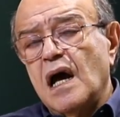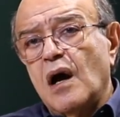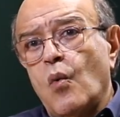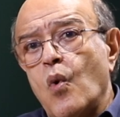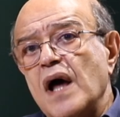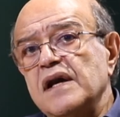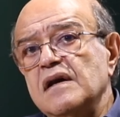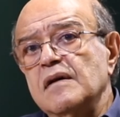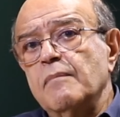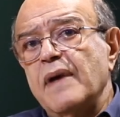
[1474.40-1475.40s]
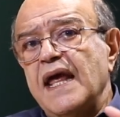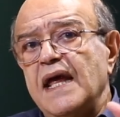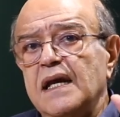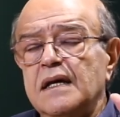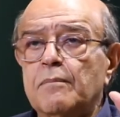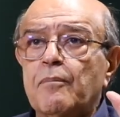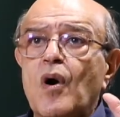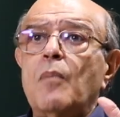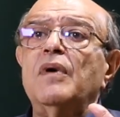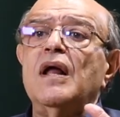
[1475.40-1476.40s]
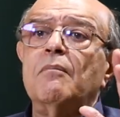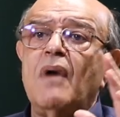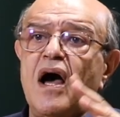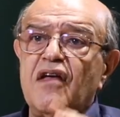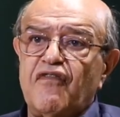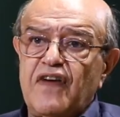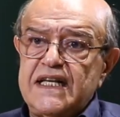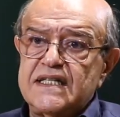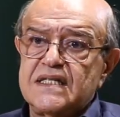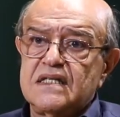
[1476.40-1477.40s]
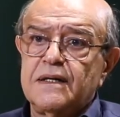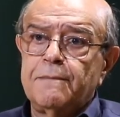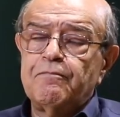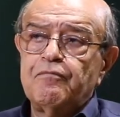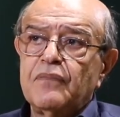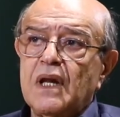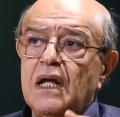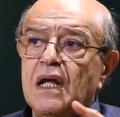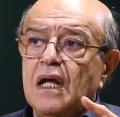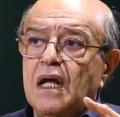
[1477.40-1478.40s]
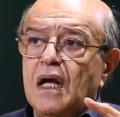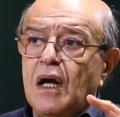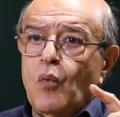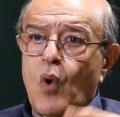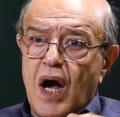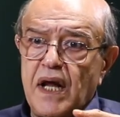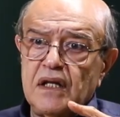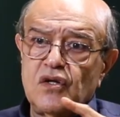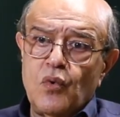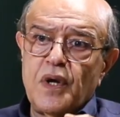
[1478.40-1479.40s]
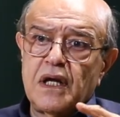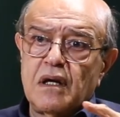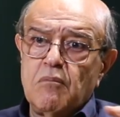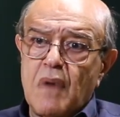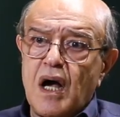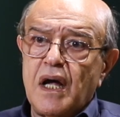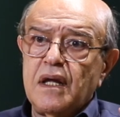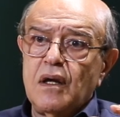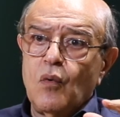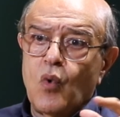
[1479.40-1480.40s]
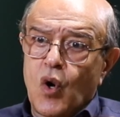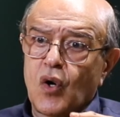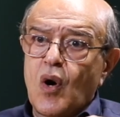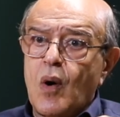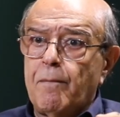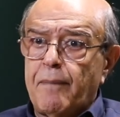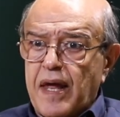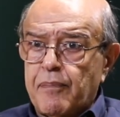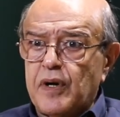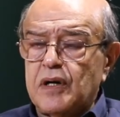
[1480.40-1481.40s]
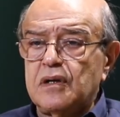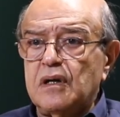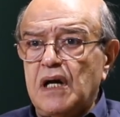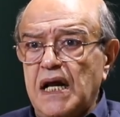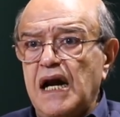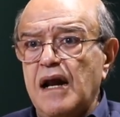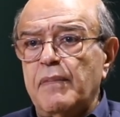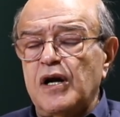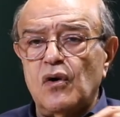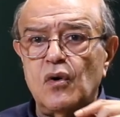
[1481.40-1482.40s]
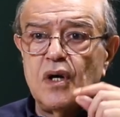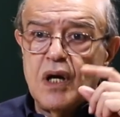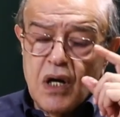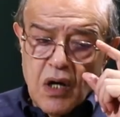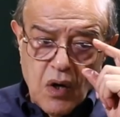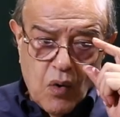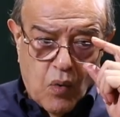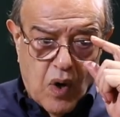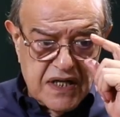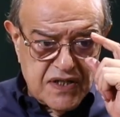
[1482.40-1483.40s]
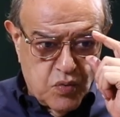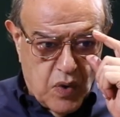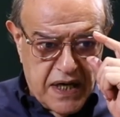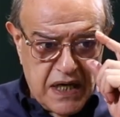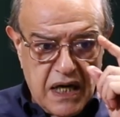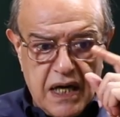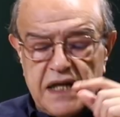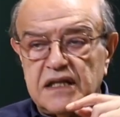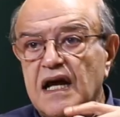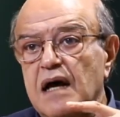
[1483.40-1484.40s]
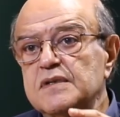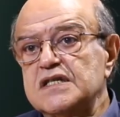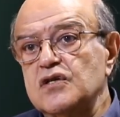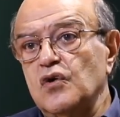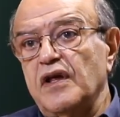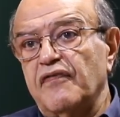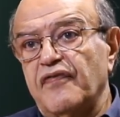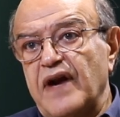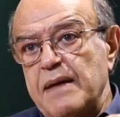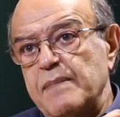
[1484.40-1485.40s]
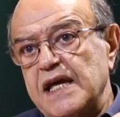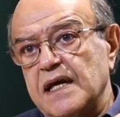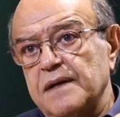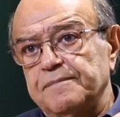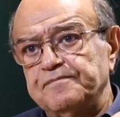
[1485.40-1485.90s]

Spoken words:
One main problem I faced while doing my work on paper in Lebanon was when it comes to the framing.